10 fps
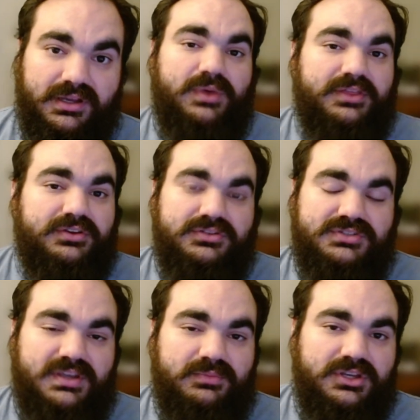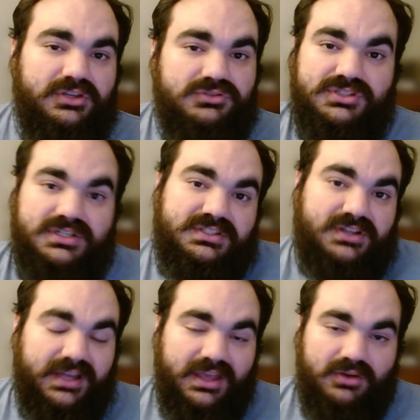So whether you're someone who's just
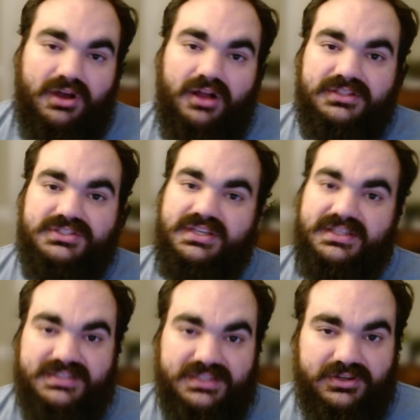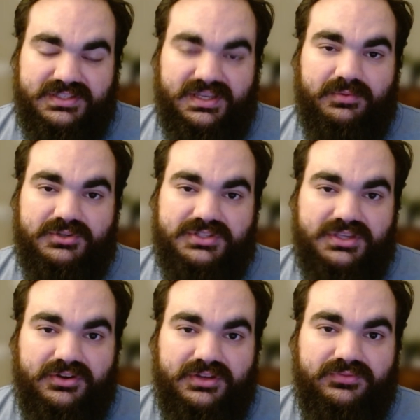starting out college and considering
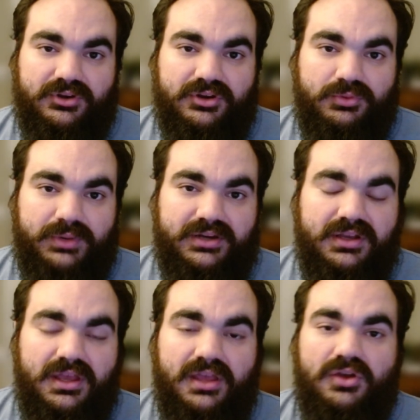cybersecurity for a career,